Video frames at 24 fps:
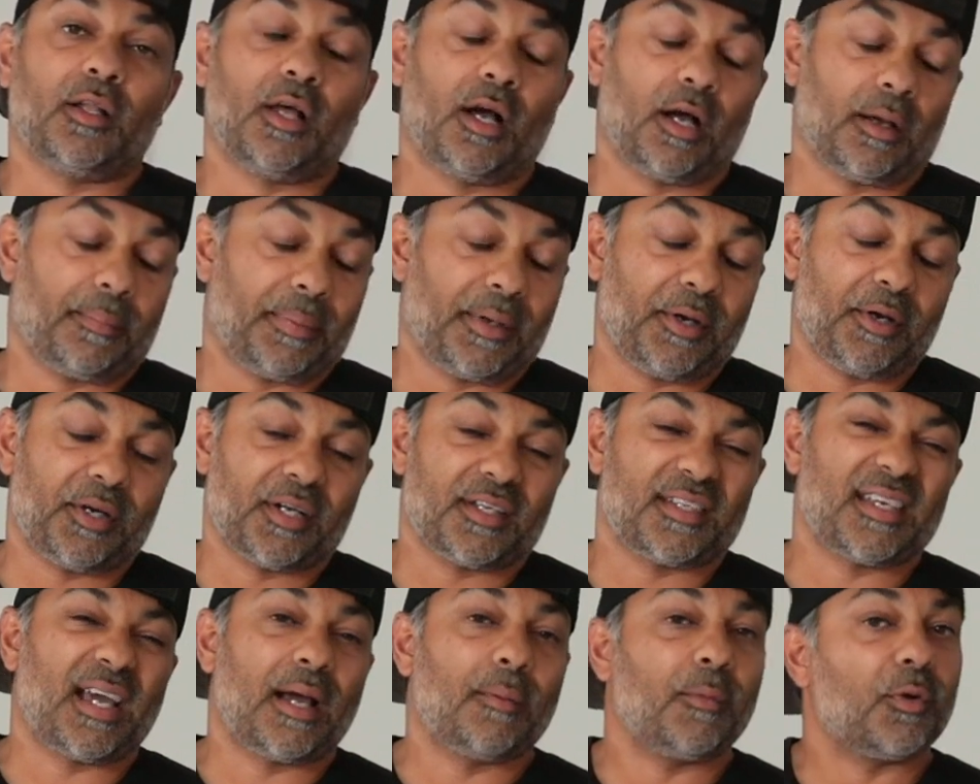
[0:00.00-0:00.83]
long period
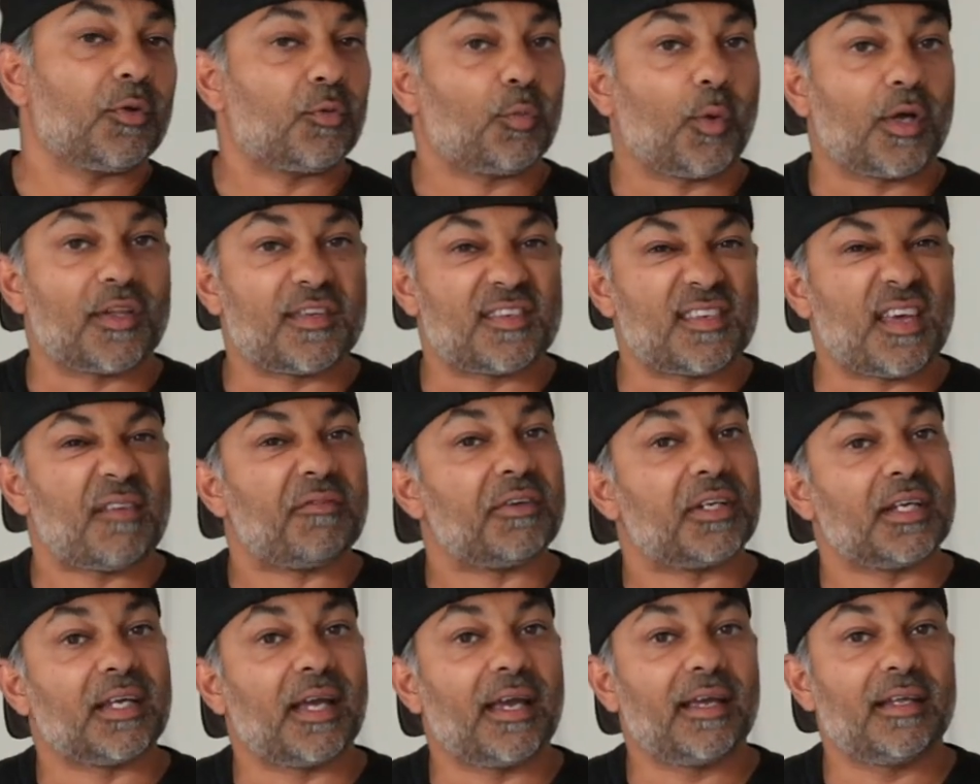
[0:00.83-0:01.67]
of time was
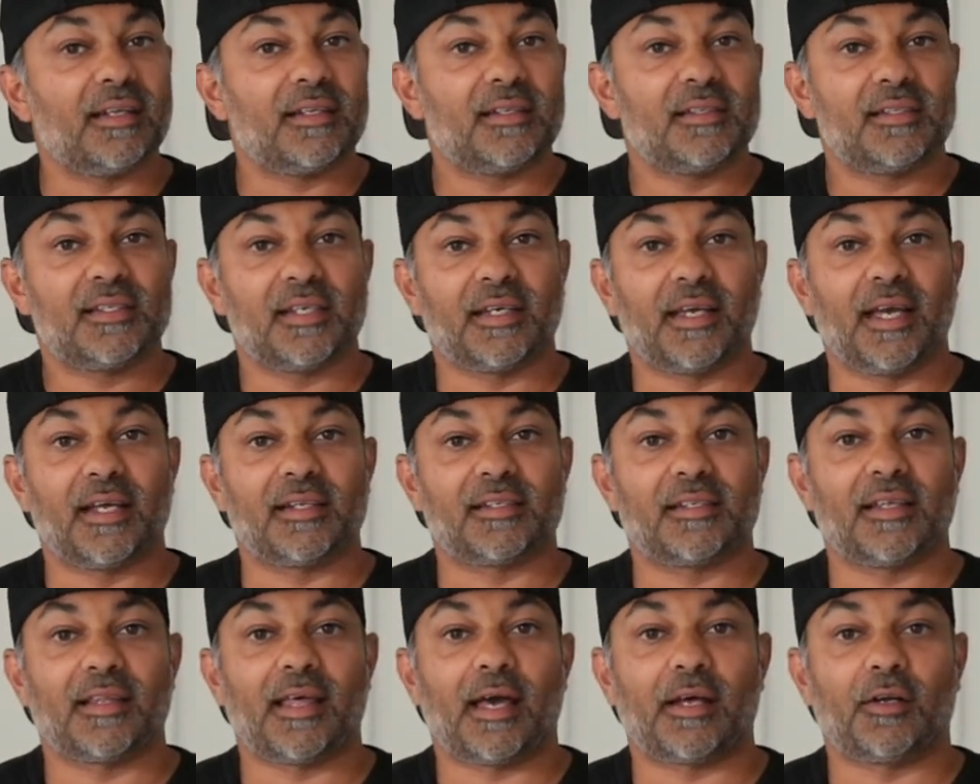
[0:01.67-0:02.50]
178 to get
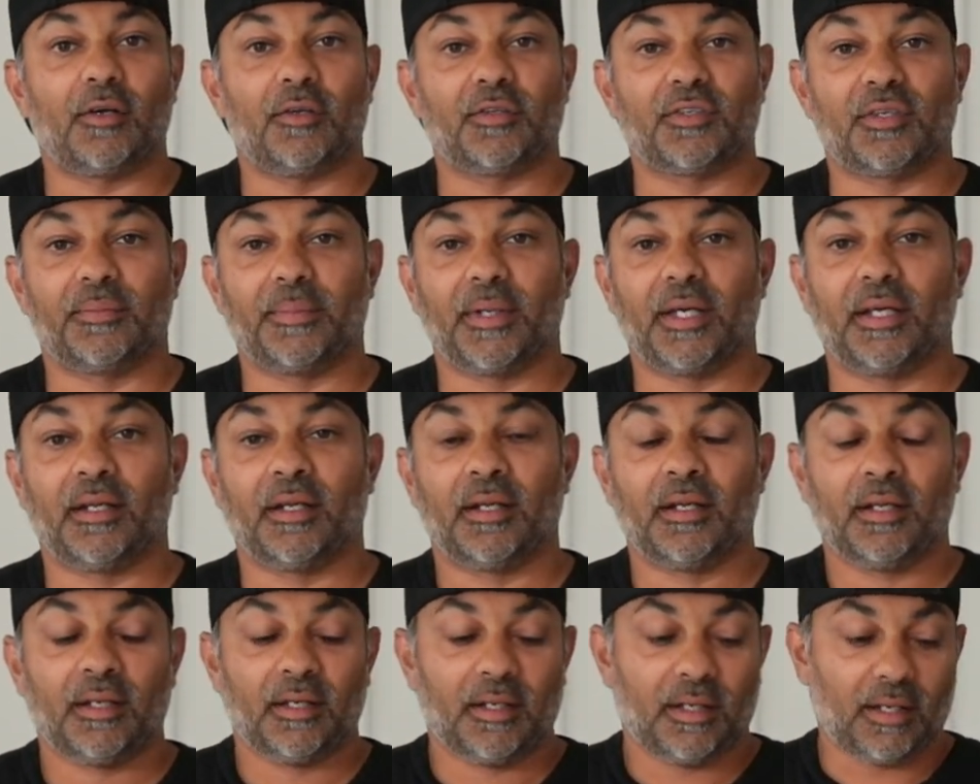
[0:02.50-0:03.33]
to that ultimate.
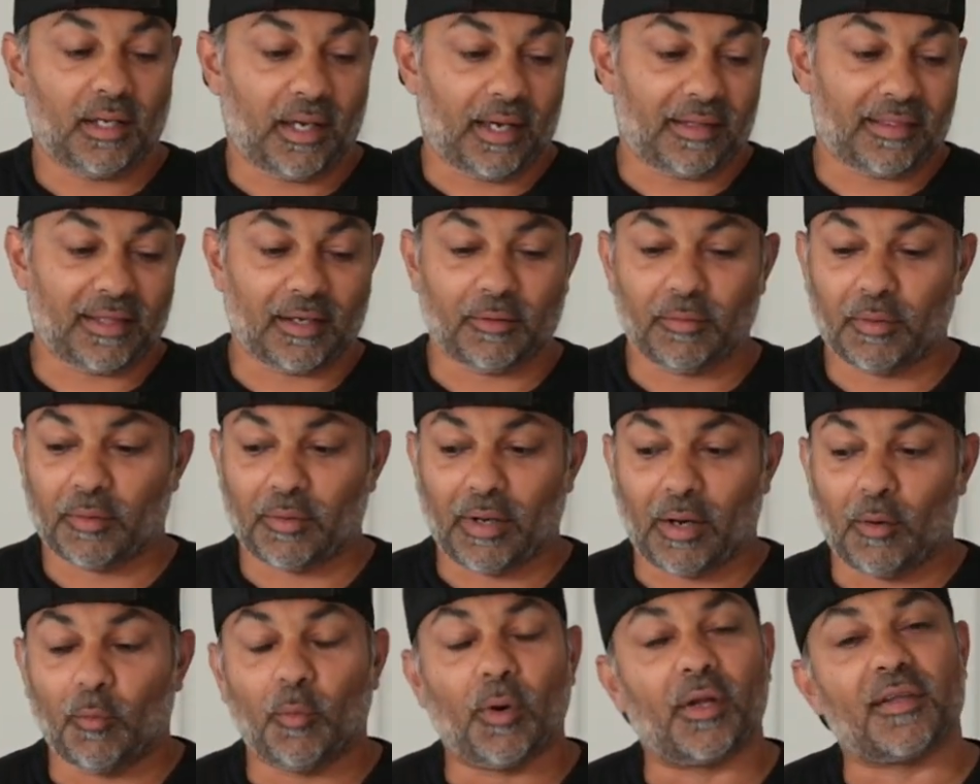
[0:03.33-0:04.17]
I think we
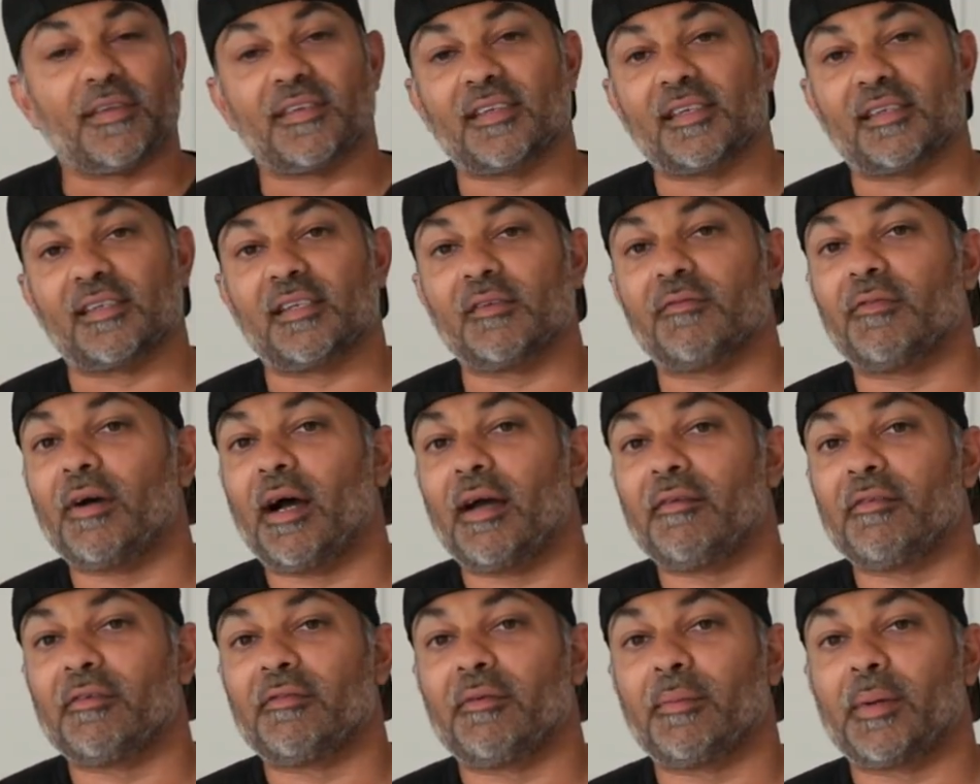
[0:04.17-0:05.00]
were at
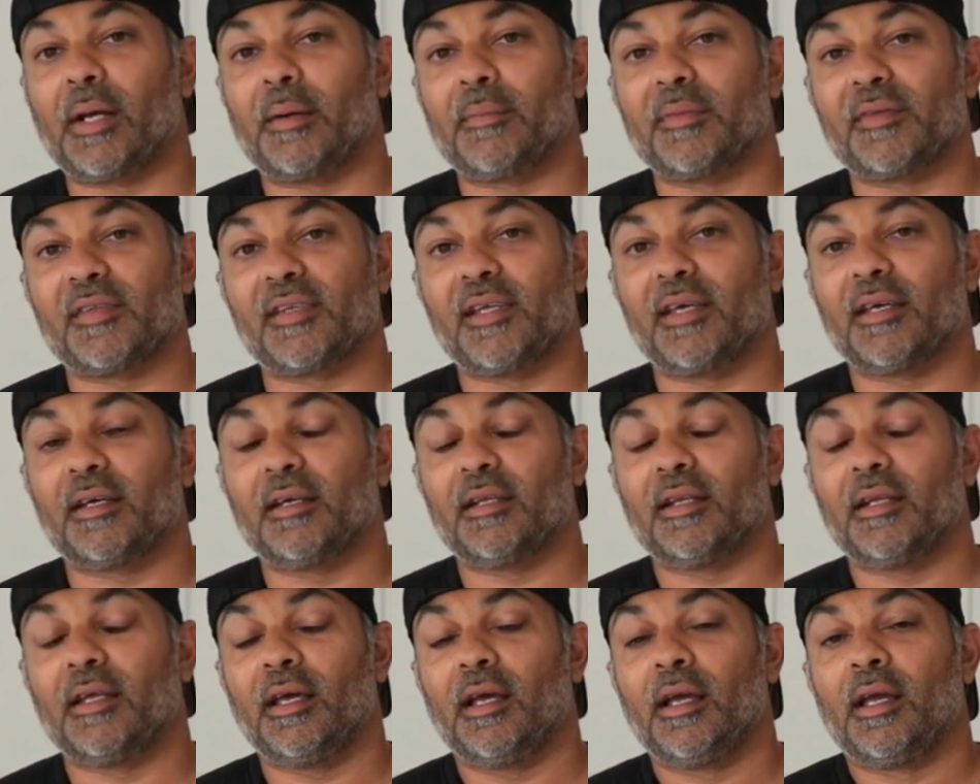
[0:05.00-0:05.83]
165 if I'm not
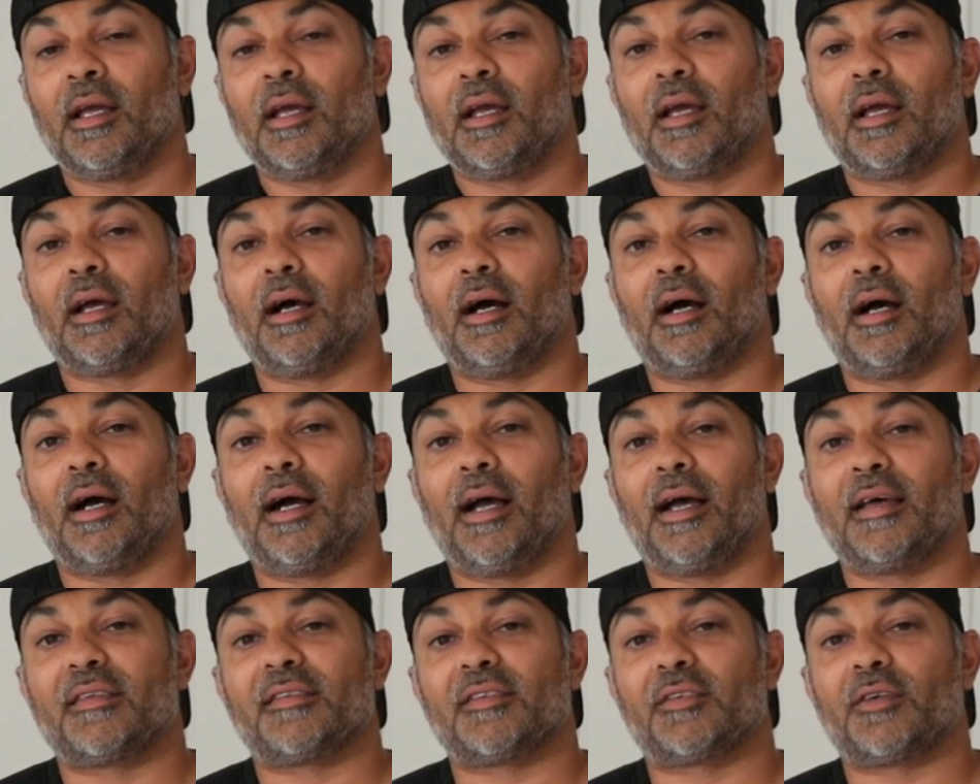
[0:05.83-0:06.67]
mistaken
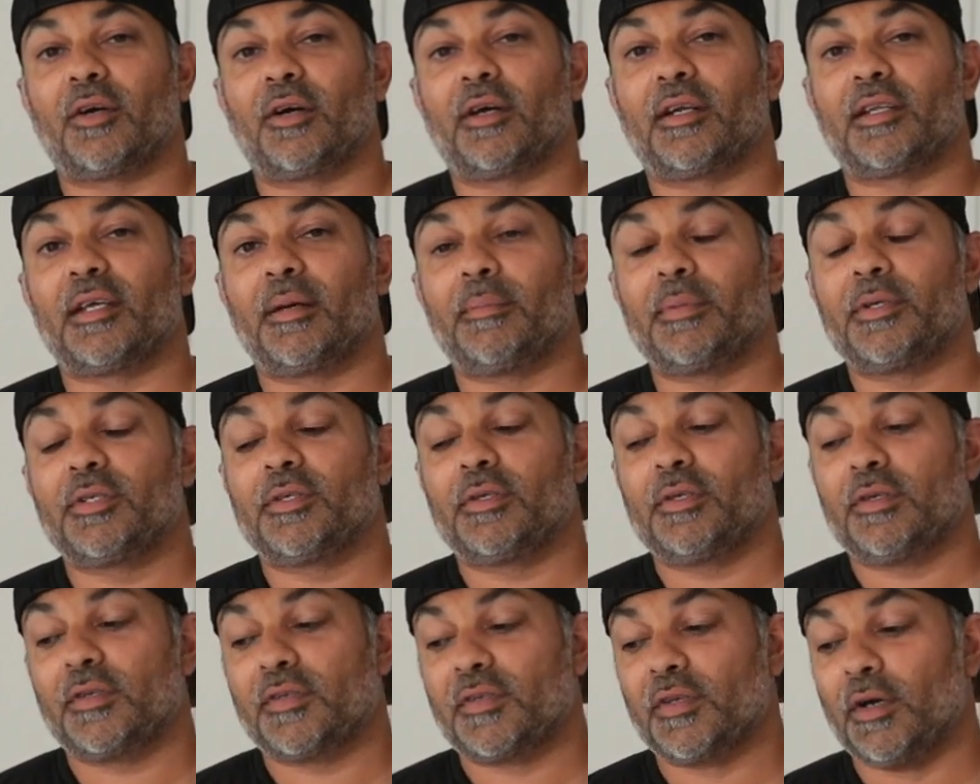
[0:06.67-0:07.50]
as the target
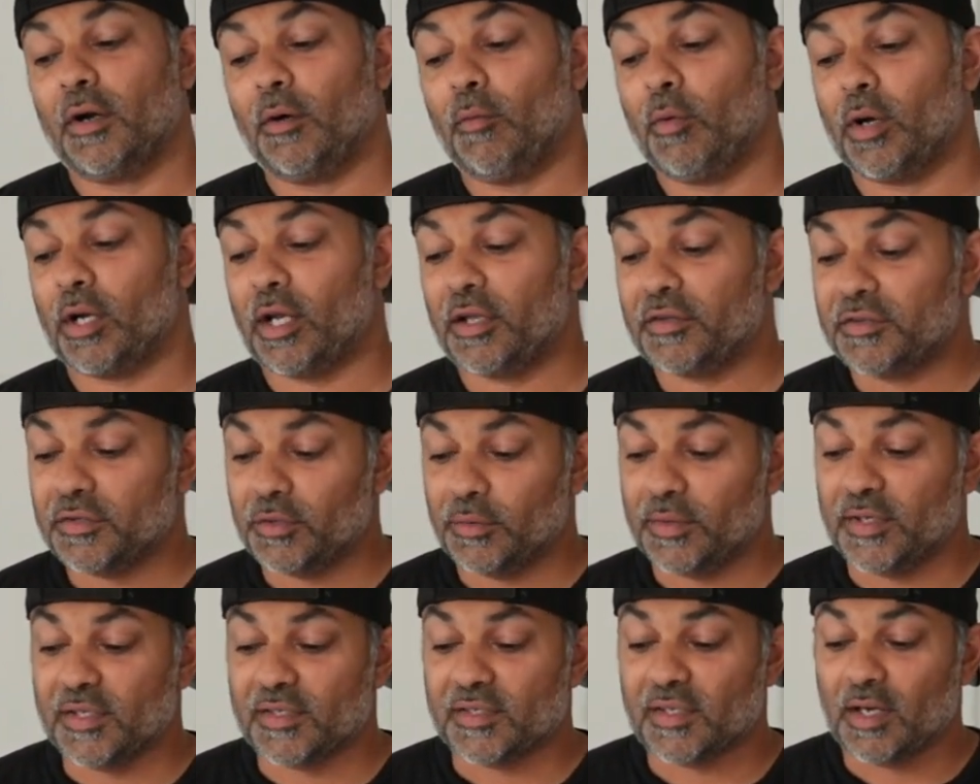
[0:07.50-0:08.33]
temperature. So what I'll
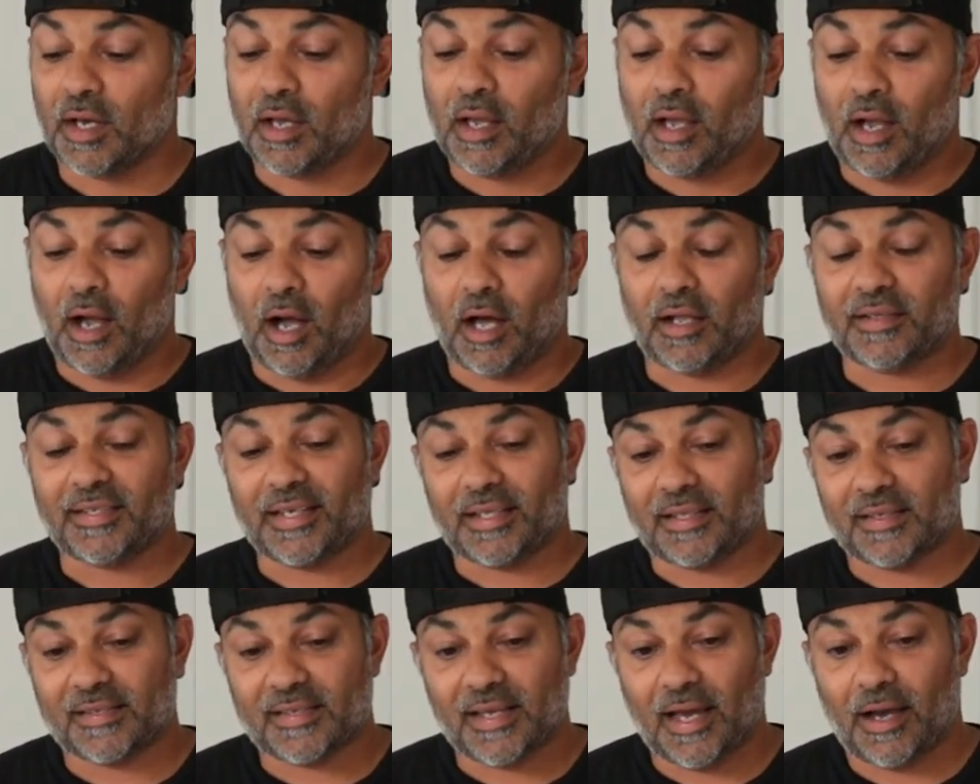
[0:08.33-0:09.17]
do is I'll
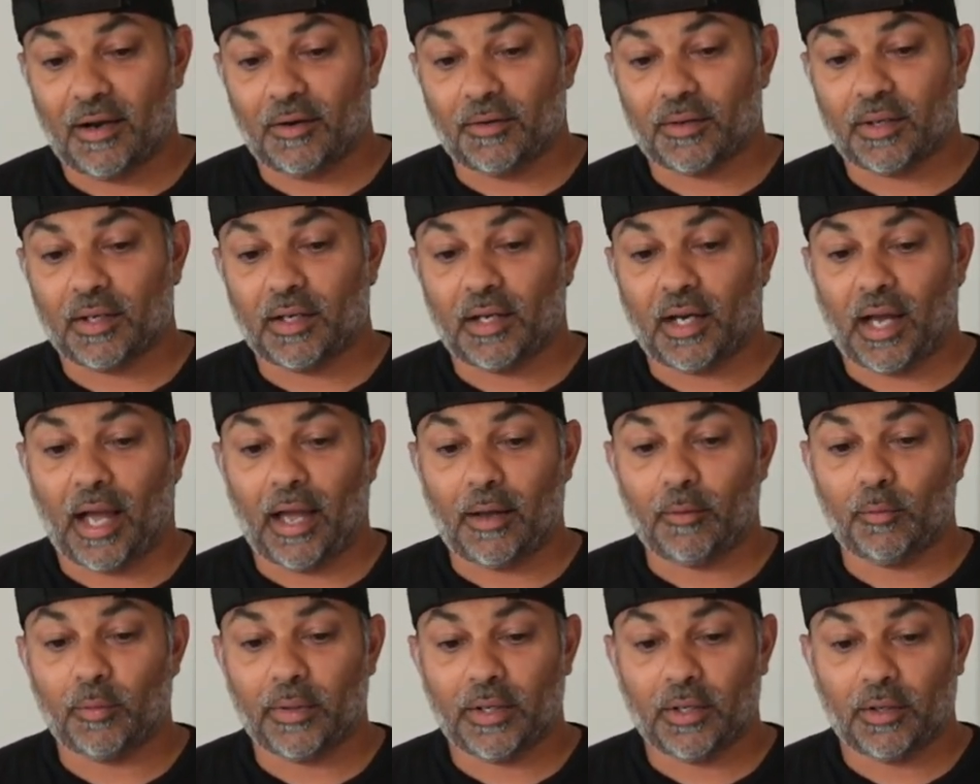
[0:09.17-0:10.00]
take this out.
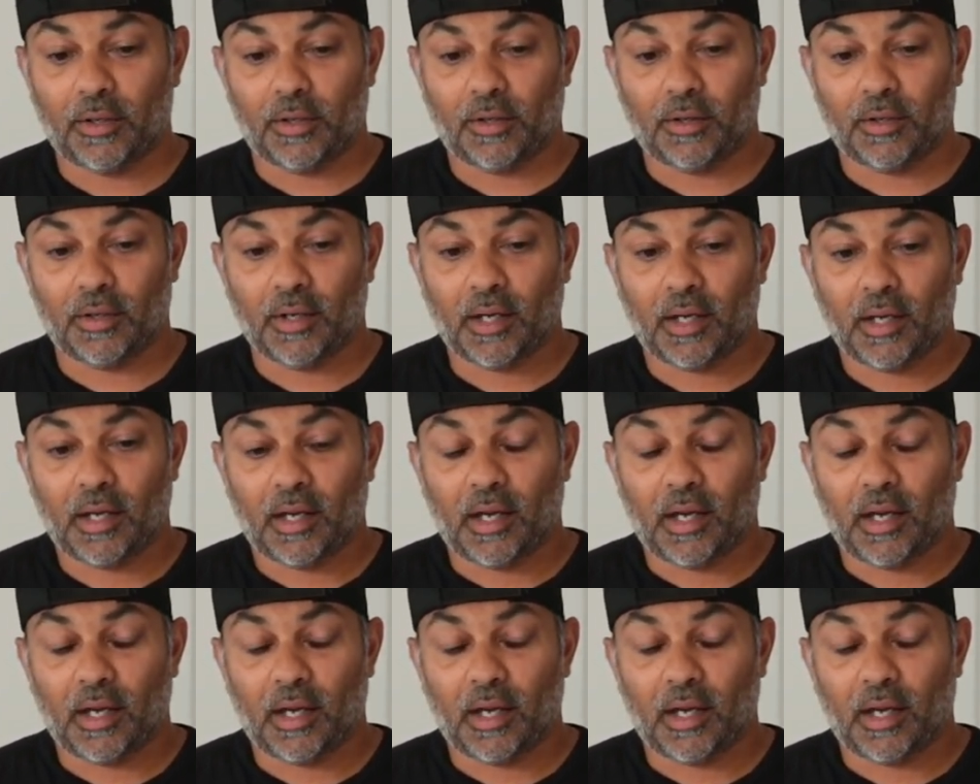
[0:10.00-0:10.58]
I will